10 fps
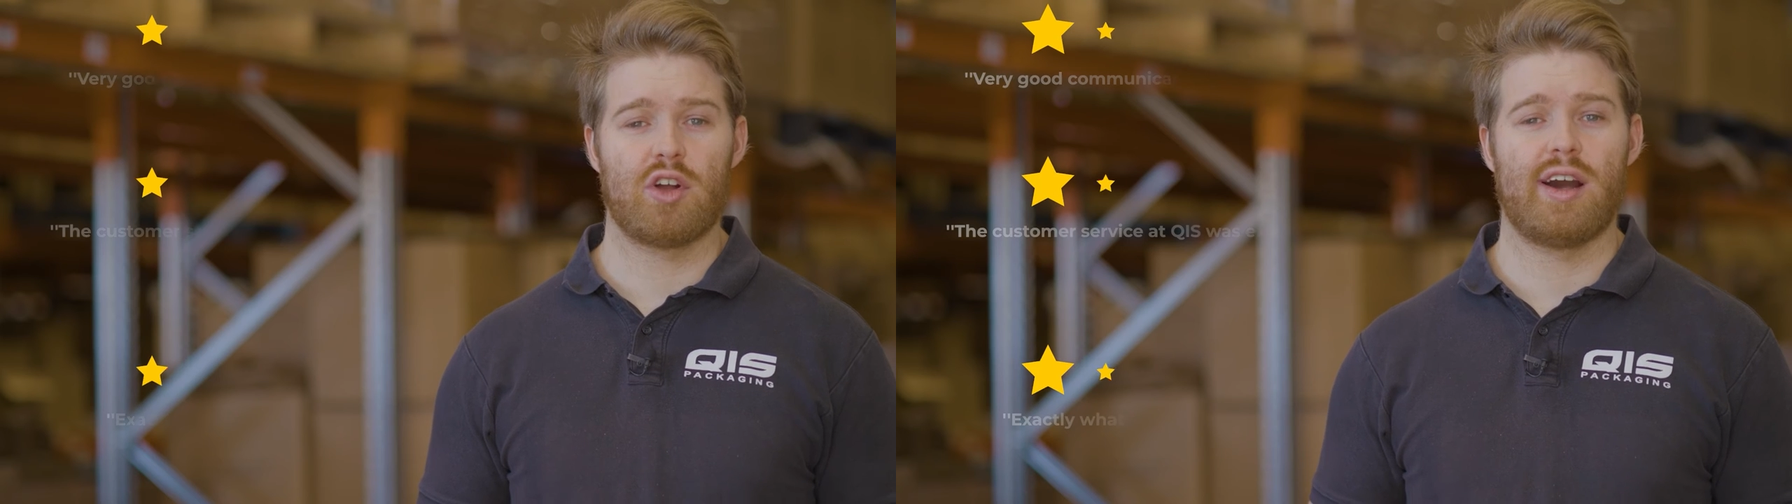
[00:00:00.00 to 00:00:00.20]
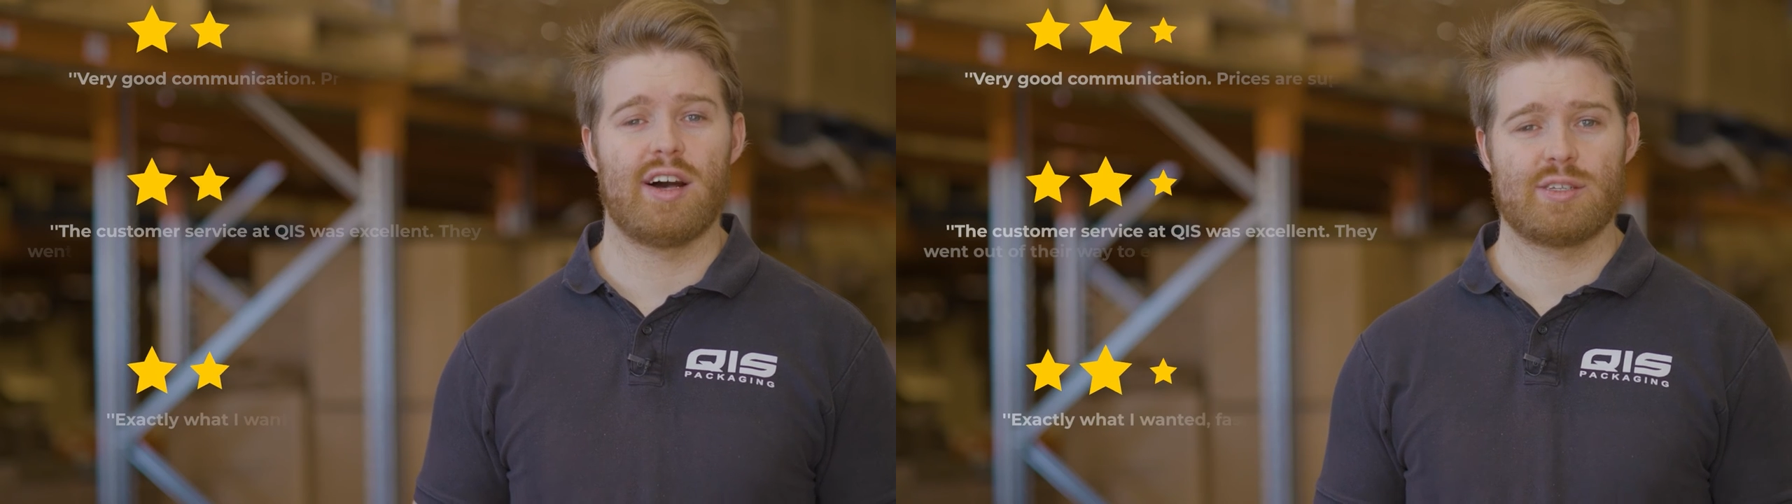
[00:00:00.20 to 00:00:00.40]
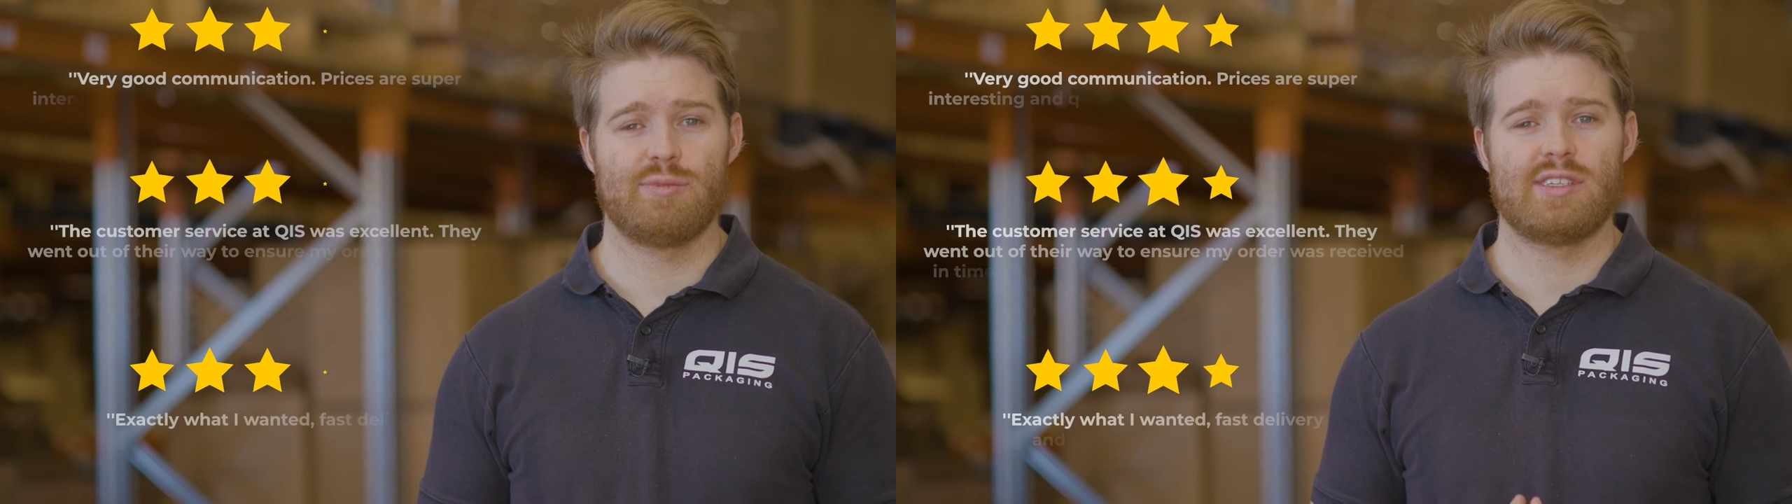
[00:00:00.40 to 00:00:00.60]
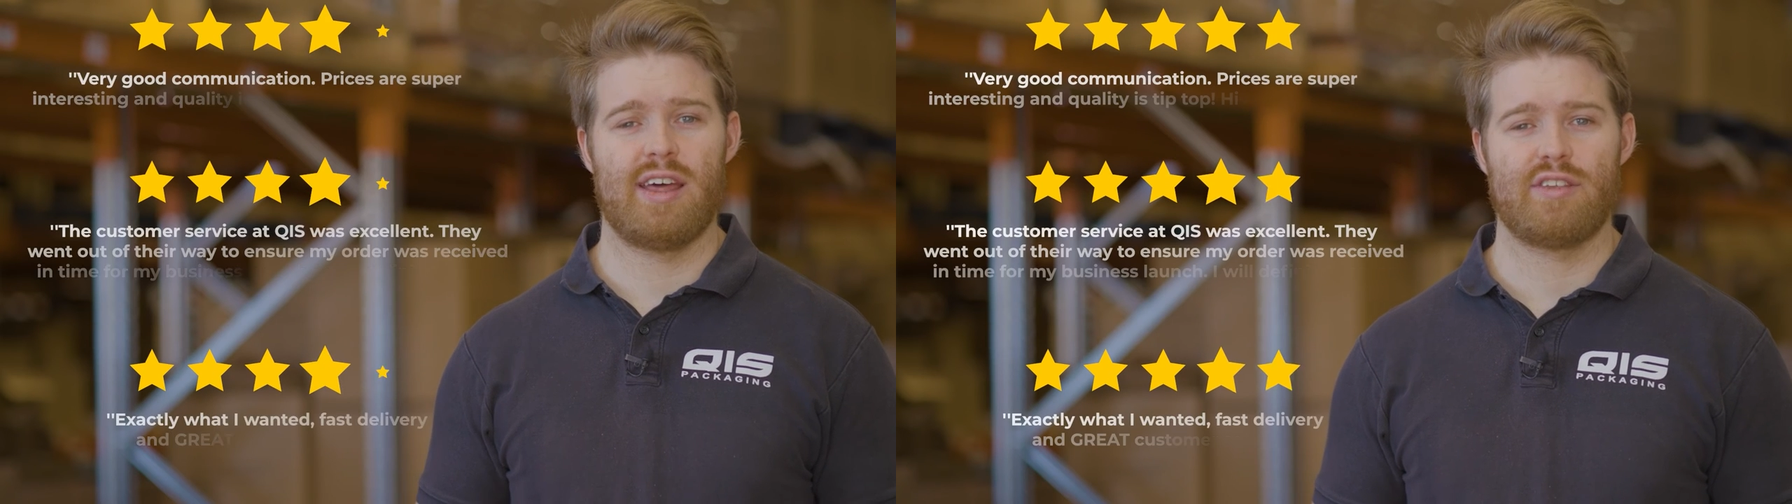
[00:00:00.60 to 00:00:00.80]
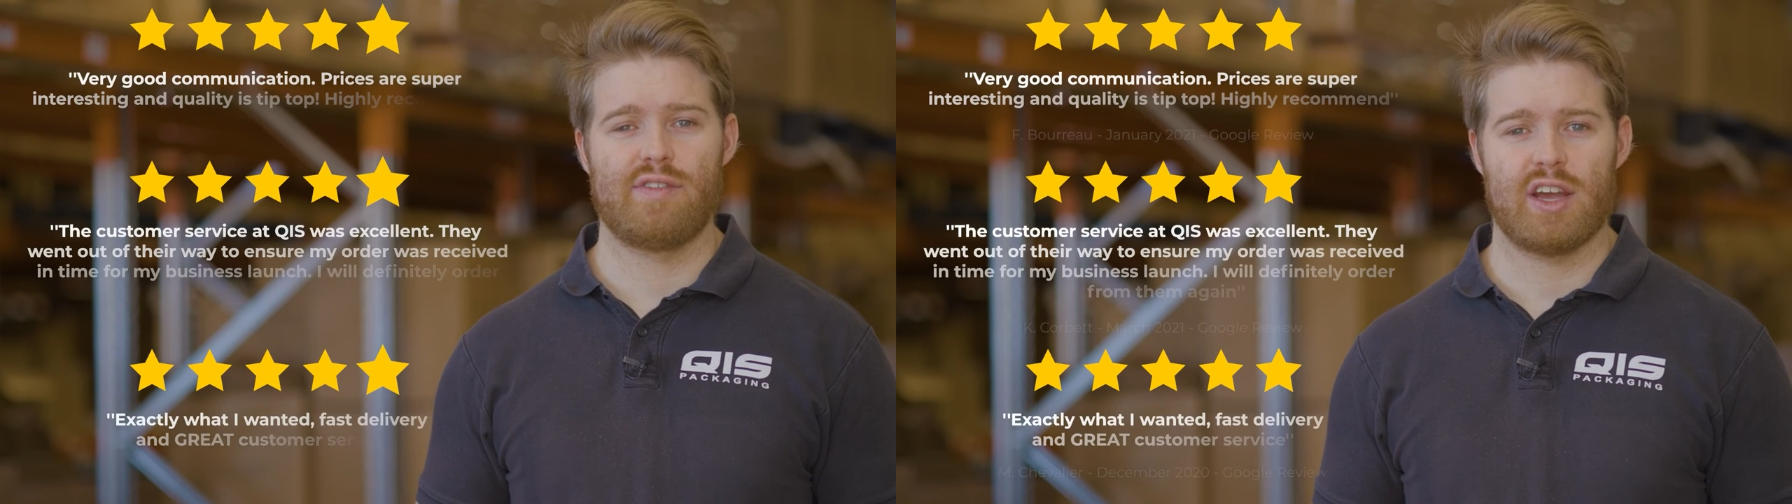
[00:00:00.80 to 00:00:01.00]
customer
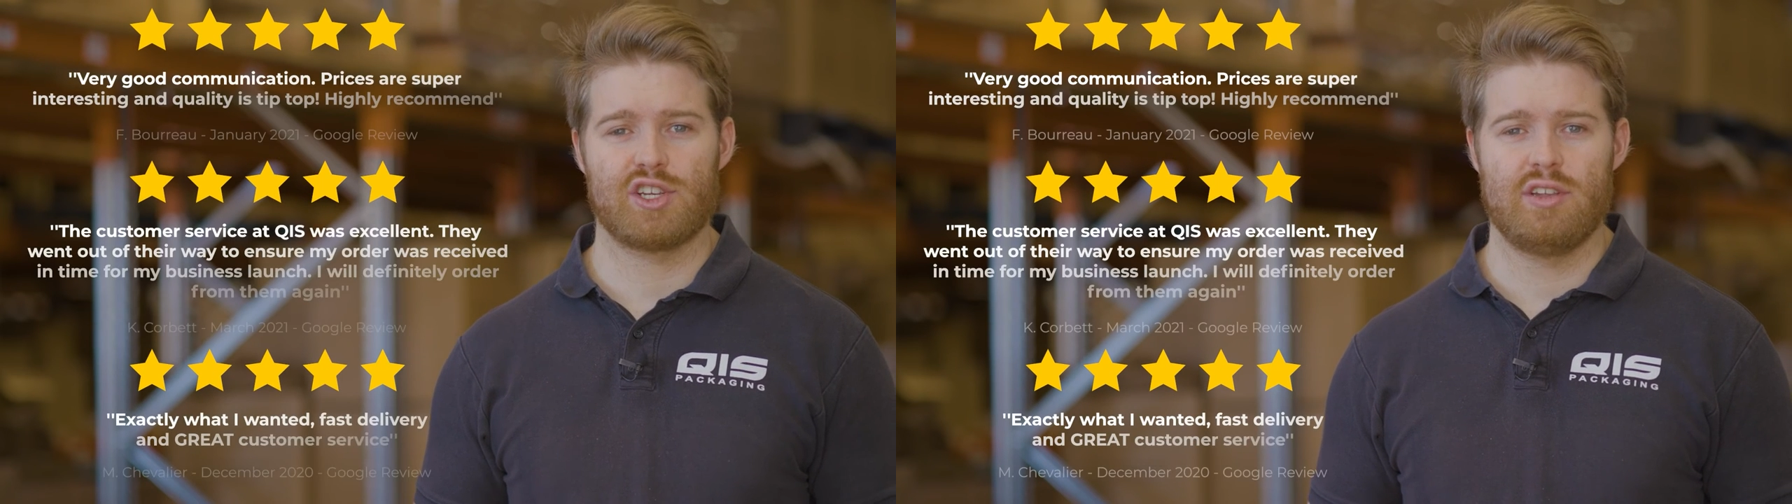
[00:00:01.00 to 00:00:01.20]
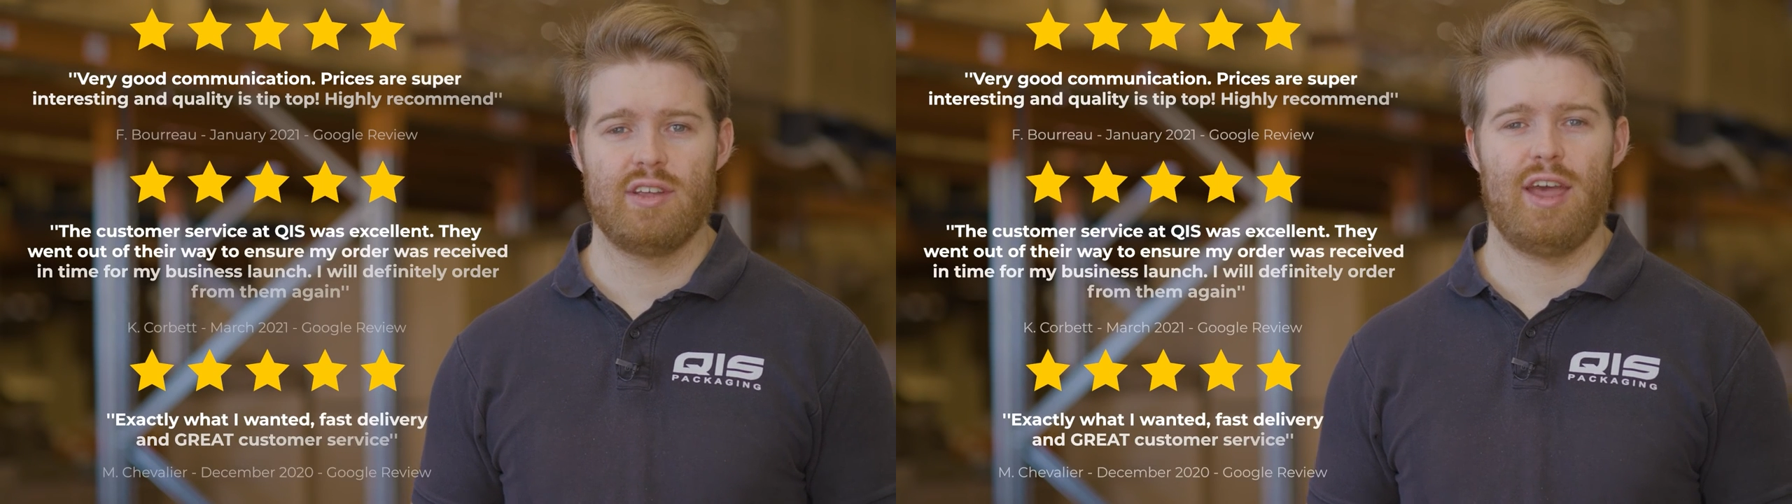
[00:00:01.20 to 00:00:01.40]
satisfaction